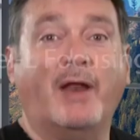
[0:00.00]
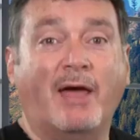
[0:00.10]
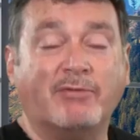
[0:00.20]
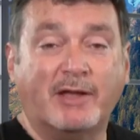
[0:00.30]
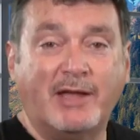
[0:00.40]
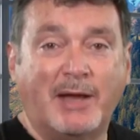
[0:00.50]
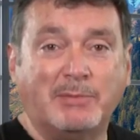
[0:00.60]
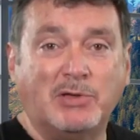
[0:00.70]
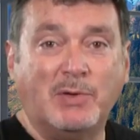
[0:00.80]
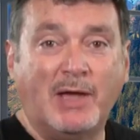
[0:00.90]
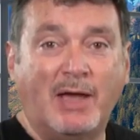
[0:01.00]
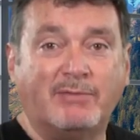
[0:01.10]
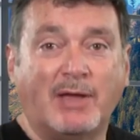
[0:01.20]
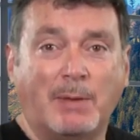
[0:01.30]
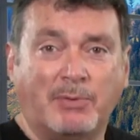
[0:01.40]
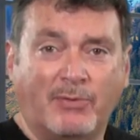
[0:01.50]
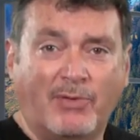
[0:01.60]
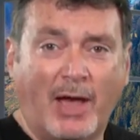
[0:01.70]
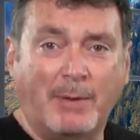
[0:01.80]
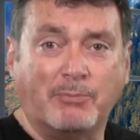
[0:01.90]
whatever camera you have and
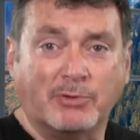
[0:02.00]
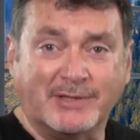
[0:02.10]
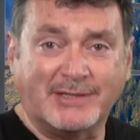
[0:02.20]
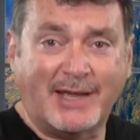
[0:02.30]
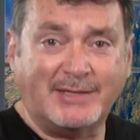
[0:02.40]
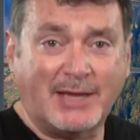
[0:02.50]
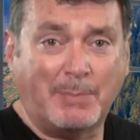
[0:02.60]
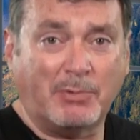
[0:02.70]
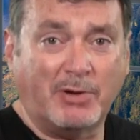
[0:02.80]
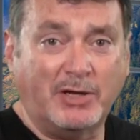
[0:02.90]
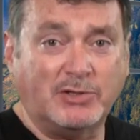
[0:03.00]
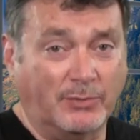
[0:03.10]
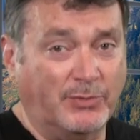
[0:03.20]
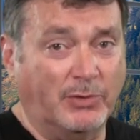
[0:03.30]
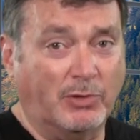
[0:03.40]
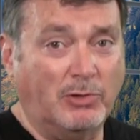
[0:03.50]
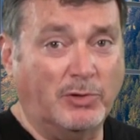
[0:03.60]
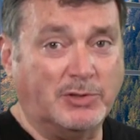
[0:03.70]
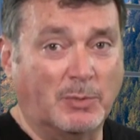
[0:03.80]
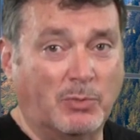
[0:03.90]
provide precise operation for your
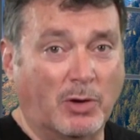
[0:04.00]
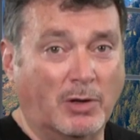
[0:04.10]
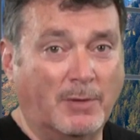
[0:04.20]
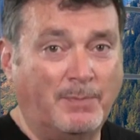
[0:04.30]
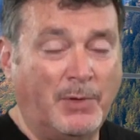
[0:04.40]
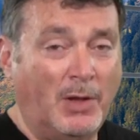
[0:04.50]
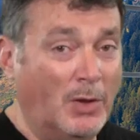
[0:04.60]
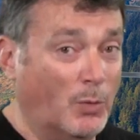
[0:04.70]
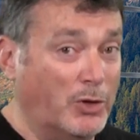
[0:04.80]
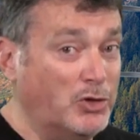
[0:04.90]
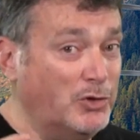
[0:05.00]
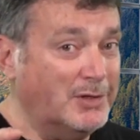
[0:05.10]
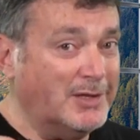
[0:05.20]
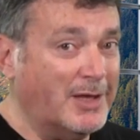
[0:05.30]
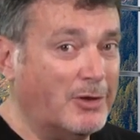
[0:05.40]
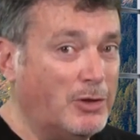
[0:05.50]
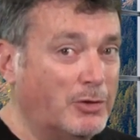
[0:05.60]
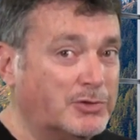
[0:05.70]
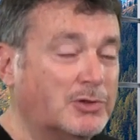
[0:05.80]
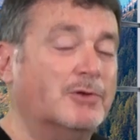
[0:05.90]
close-up work. When you need to get
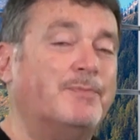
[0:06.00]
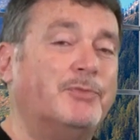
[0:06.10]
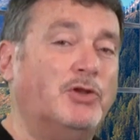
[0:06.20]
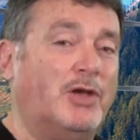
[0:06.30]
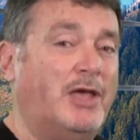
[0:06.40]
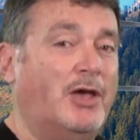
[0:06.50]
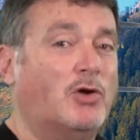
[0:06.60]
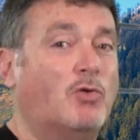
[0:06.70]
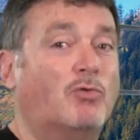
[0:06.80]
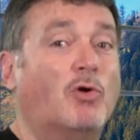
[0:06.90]
closer, you can't go